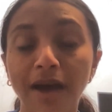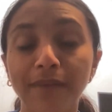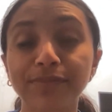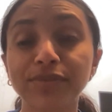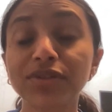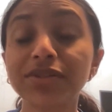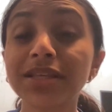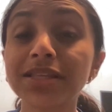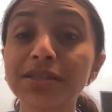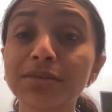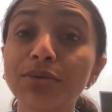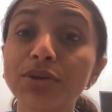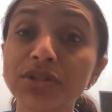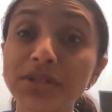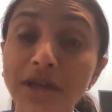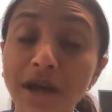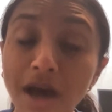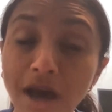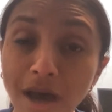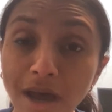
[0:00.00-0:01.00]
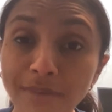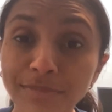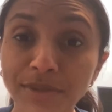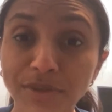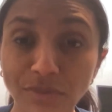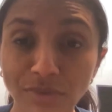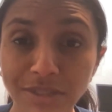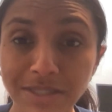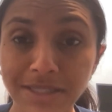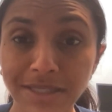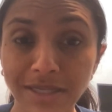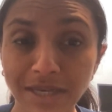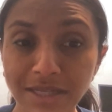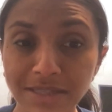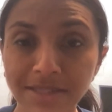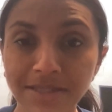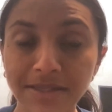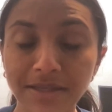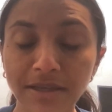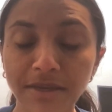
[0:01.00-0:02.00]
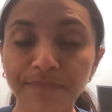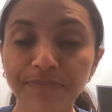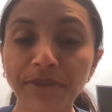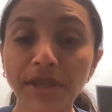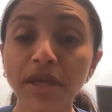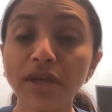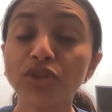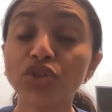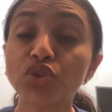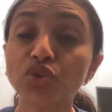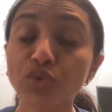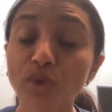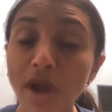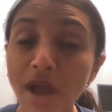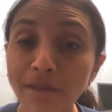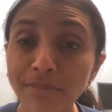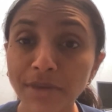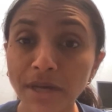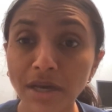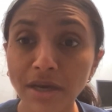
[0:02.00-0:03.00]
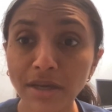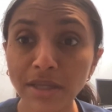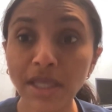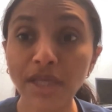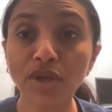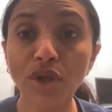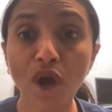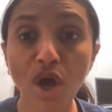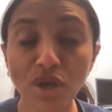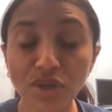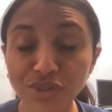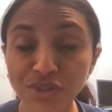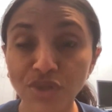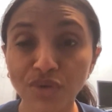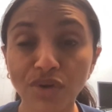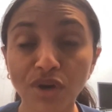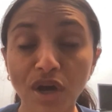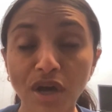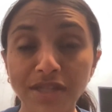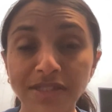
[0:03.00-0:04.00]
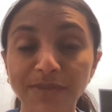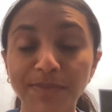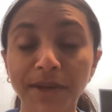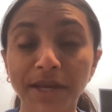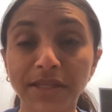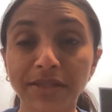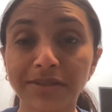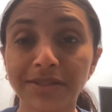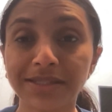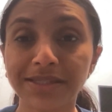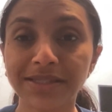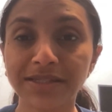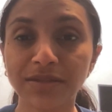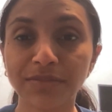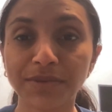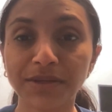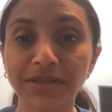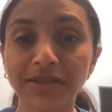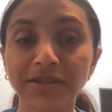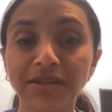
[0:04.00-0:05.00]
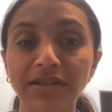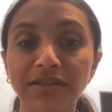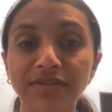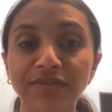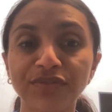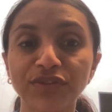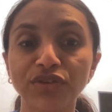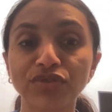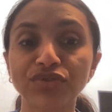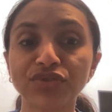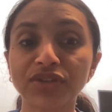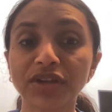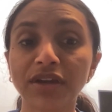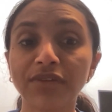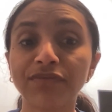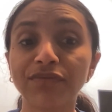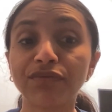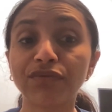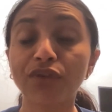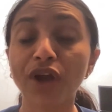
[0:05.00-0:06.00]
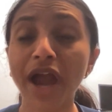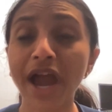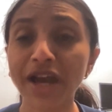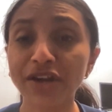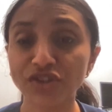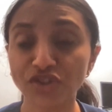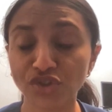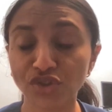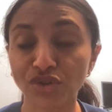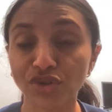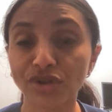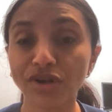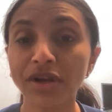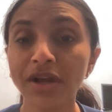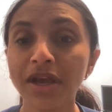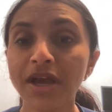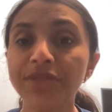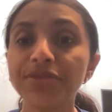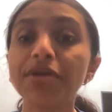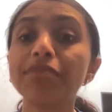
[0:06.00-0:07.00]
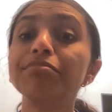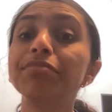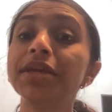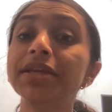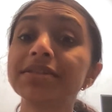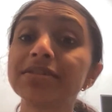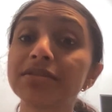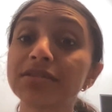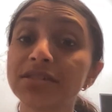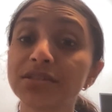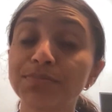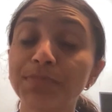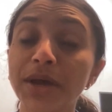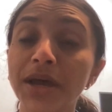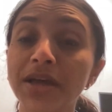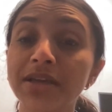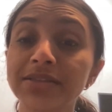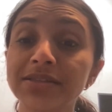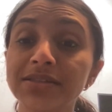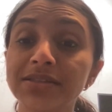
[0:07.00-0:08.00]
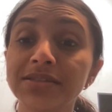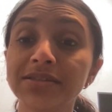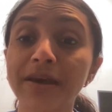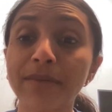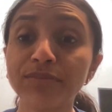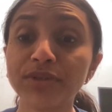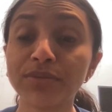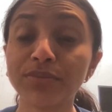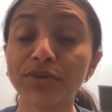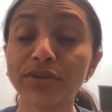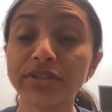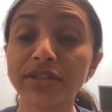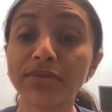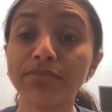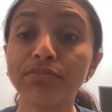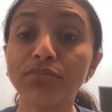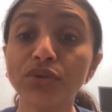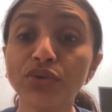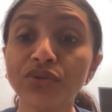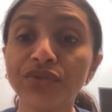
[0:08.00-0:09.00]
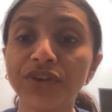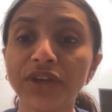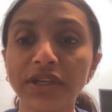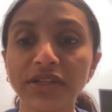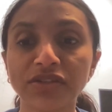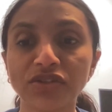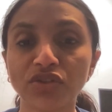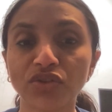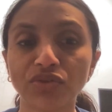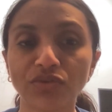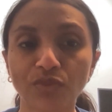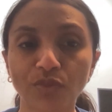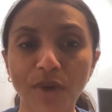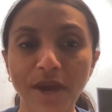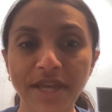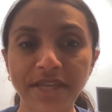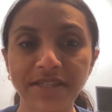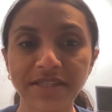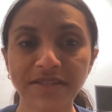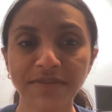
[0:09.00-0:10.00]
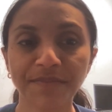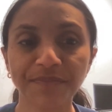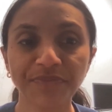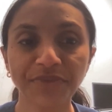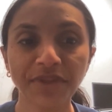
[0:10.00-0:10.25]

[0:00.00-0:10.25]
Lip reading: So that's the most common reason I see. Trauma can also cause spinal instability if there's a fracture that makes the spine susceptible to moving in certain ways